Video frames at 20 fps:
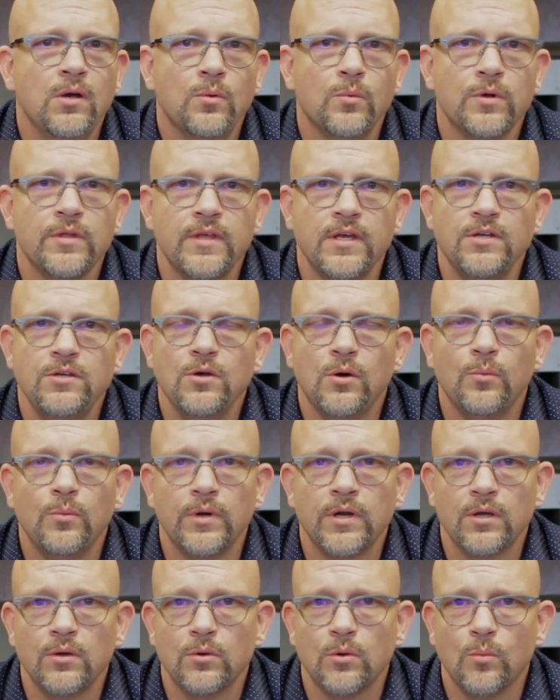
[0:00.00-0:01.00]
where they don't
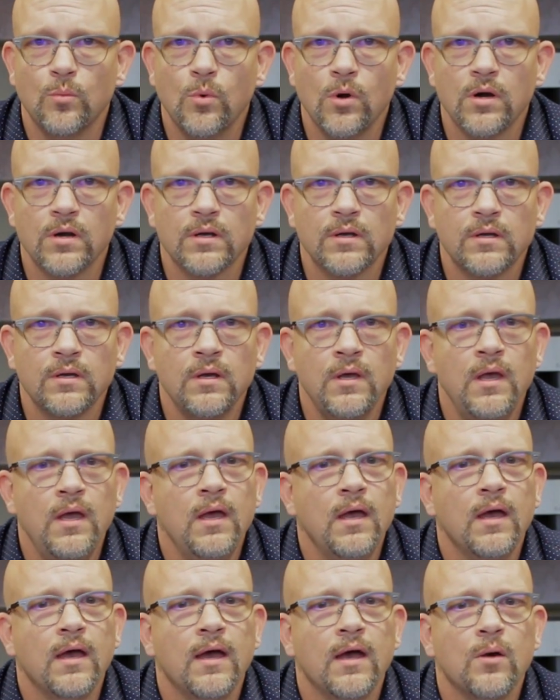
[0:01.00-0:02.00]
want to go to work,
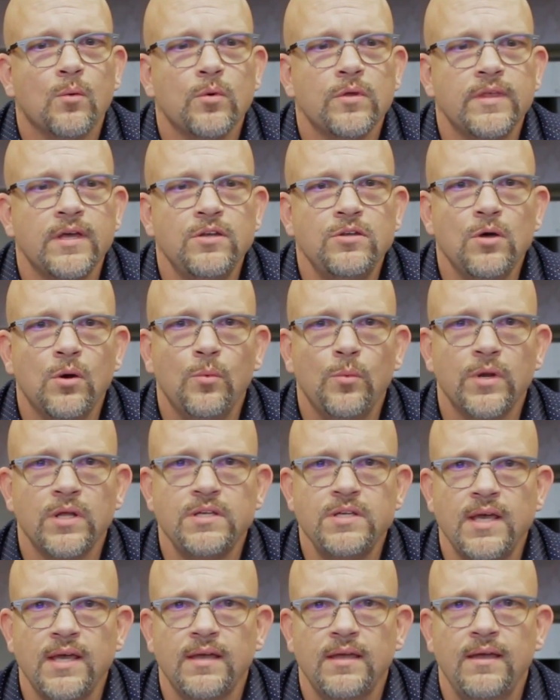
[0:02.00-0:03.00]
where they don't
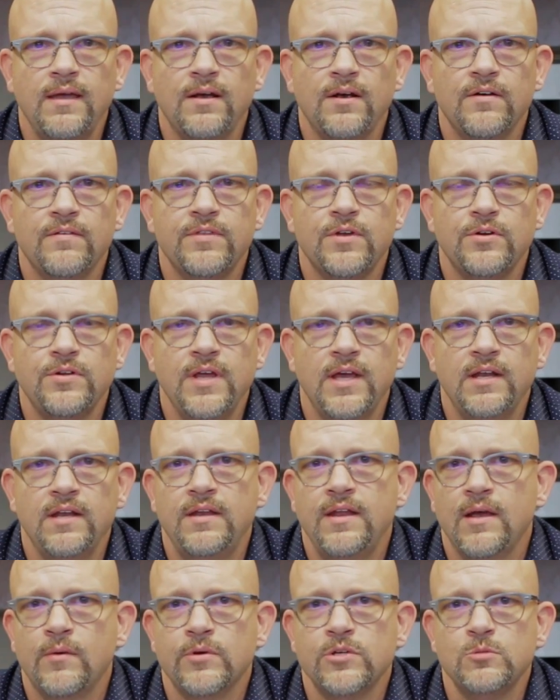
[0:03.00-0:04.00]
want to take care of their
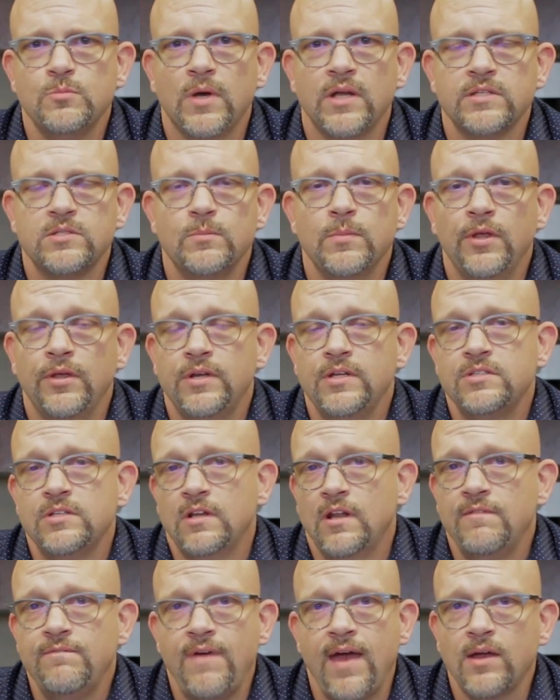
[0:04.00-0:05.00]
day-to-day responsibilities,
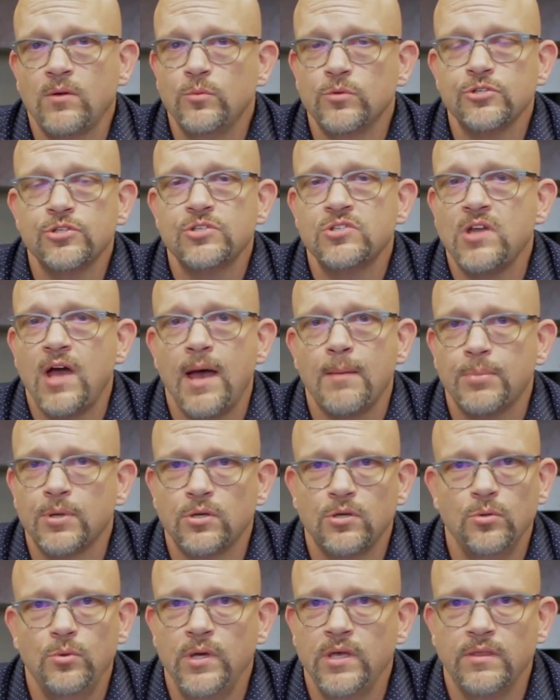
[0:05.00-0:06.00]
and in fact will
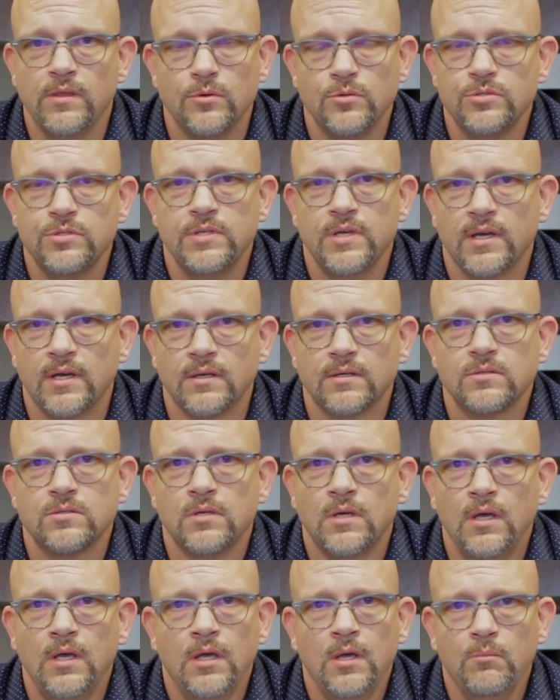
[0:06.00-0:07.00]
stop doing those things.